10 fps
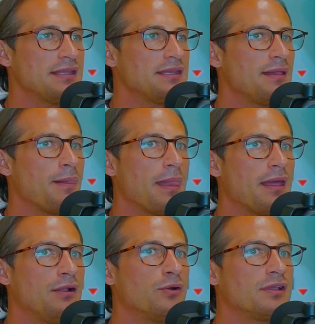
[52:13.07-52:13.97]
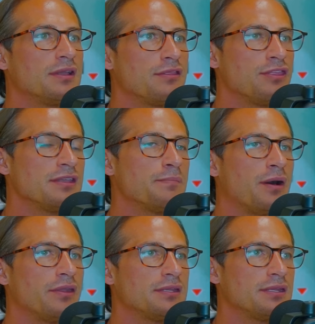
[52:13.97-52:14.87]
And look, think
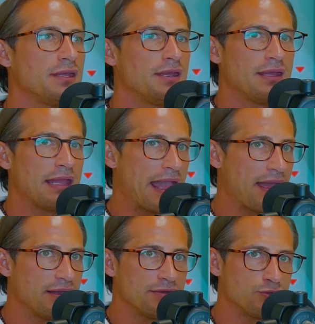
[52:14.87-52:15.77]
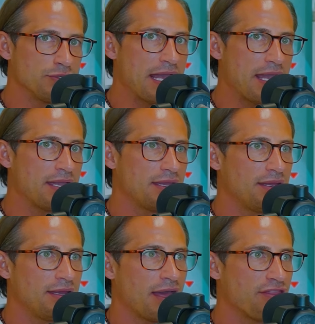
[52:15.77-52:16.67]
about it. Today,
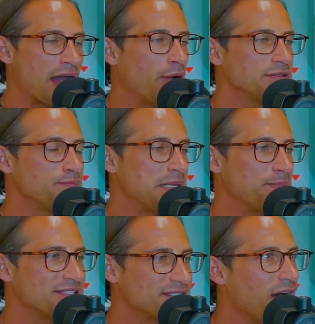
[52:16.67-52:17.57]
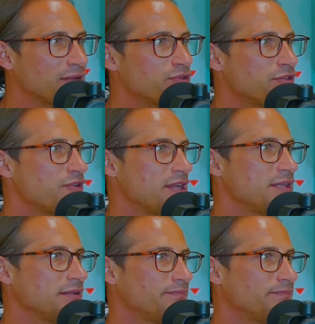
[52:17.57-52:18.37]
1,000 people start with trading.